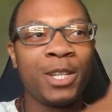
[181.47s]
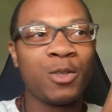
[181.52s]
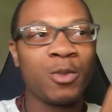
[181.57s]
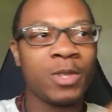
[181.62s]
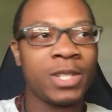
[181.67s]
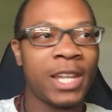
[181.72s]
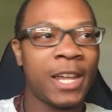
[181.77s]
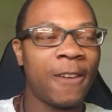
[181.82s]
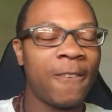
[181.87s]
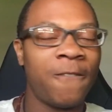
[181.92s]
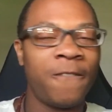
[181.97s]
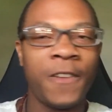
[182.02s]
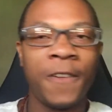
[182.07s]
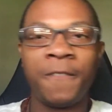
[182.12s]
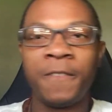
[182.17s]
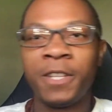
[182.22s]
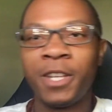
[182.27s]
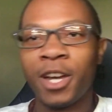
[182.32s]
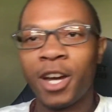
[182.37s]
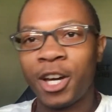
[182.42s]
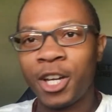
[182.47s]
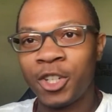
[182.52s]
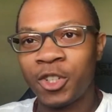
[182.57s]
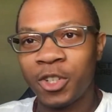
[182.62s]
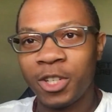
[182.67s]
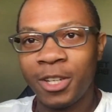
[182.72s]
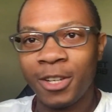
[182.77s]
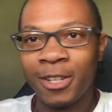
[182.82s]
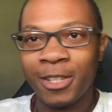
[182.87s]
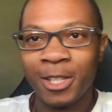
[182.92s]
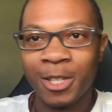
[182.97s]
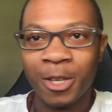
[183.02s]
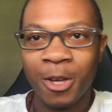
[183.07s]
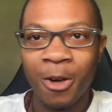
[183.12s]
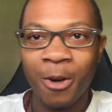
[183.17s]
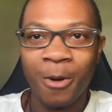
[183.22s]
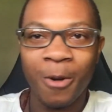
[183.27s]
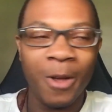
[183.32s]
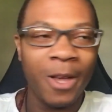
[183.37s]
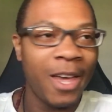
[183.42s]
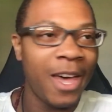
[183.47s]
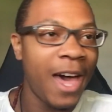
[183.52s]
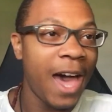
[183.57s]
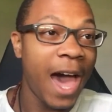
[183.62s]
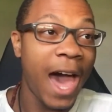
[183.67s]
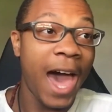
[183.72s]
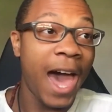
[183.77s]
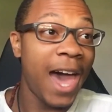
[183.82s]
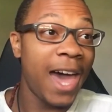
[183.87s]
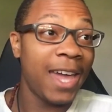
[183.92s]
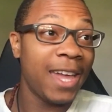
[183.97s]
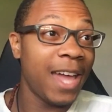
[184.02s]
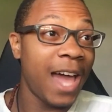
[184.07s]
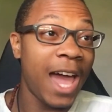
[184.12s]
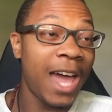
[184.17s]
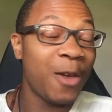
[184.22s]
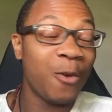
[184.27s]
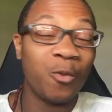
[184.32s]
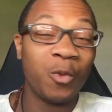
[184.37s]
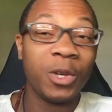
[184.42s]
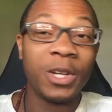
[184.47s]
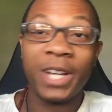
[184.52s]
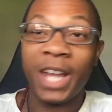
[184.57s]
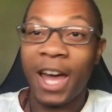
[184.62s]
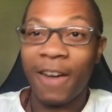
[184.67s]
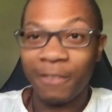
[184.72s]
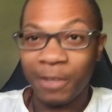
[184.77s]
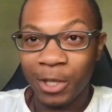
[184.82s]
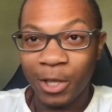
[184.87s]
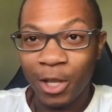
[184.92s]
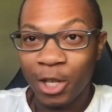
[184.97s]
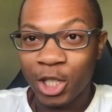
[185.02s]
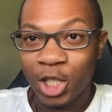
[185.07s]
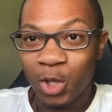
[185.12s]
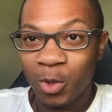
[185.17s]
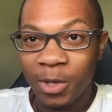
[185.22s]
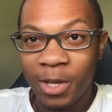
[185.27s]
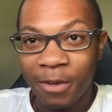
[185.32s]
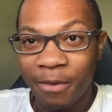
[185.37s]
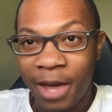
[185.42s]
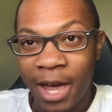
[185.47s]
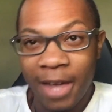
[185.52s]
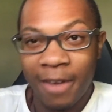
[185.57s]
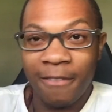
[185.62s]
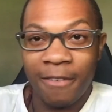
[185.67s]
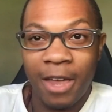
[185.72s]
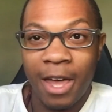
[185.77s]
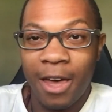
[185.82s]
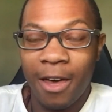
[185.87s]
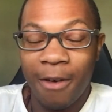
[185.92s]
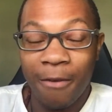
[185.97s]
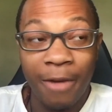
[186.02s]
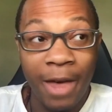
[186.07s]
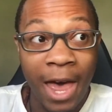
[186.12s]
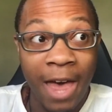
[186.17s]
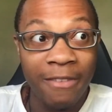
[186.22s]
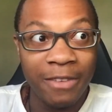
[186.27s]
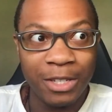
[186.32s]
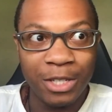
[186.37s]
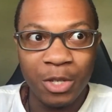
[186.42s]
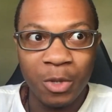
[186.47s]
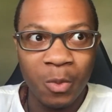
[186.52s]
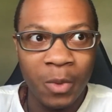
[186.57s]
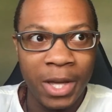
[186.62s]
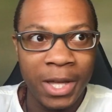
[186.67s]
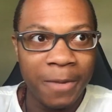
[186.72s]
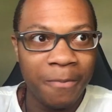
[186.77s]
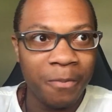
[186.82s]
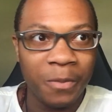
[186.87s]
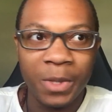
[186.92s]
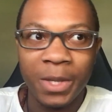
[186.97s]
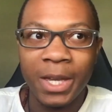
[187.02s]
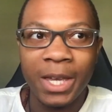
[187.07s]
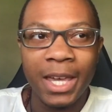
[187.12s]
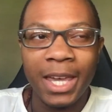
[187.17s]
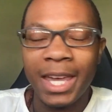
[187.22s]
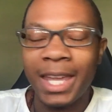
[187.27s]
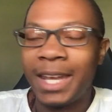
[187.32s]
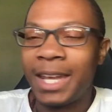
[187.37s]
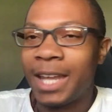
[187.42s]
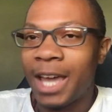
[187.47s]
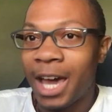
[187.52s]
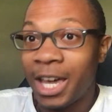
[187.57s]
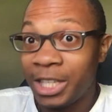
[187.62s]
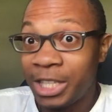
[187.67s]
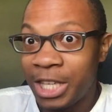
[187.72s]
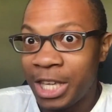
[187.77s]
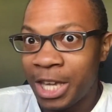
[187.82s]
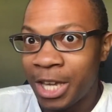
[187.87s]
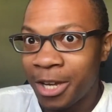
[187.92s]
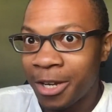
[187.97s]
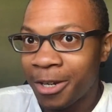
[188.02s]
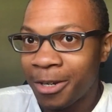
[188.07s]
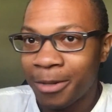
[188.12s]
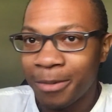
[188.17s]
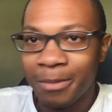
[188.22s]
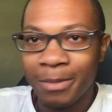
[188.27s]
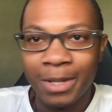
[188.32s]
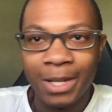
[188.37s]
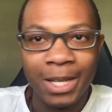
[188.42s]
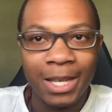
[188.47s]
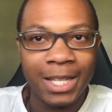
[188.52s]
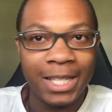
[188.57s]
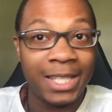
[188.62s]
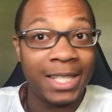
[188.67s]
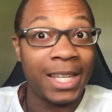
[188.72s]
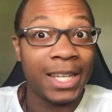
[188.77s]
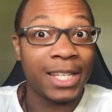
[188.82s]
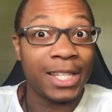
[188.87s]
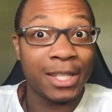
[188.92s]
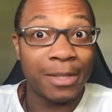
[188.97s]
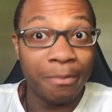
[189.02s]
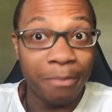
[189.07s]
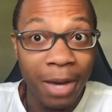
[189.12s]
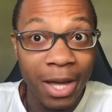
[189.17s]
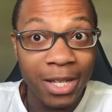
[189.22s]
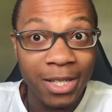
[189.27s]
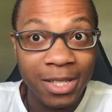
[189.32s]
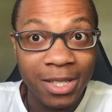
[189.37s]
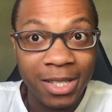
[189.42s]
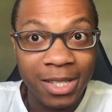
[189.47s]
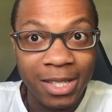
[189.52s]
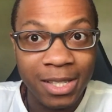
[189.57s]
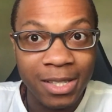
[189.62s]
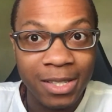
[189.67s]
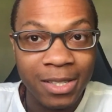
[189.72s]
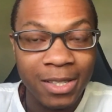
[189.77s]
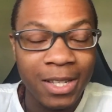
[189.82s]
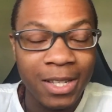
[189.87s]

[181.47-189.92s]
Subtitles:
was like 50, 100 years ago, I wouldn't have the luxury of having to wait a year, 6 months